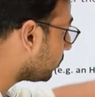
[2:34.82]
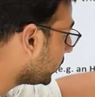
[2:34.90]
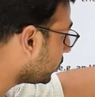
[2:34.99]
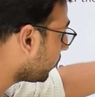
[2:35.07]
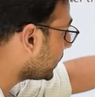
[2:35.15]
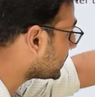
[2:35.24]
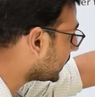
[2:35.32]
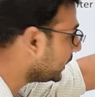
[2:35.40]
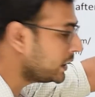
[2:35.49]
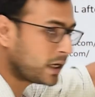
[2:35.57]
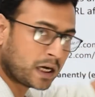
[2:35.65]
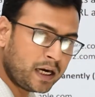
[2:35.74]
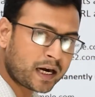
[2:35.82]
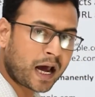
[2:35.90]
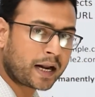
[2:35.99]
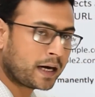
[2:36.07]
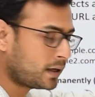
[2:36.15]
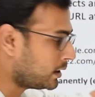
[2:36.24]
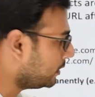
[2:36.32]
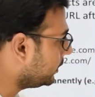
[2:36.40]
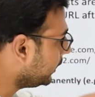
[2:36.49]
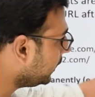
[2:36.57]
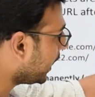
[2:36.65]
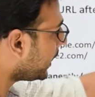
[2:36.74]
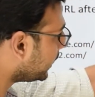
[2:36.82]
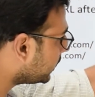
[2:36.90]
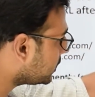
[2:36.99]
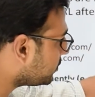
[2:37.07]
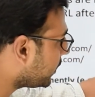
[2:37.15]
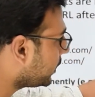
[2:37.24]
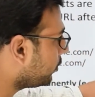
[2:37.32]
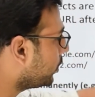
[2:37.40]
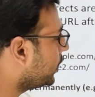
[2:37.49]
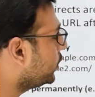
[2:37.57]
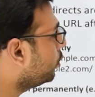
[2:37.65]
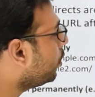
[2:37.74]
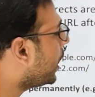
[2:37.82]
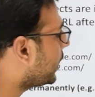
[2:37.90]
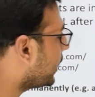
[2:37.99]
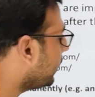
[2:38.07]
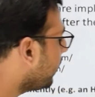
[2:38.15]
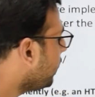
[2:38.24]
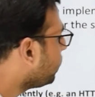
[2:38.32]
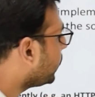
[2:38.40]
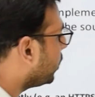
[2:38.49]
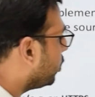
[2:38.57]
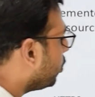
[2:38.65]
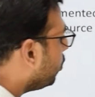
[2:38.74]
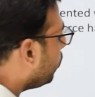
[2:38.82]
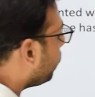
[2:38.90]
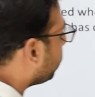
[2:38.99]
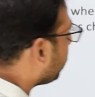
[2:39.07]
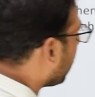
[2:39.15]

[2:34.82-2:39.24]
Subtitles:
going to basically redirect this particular URL to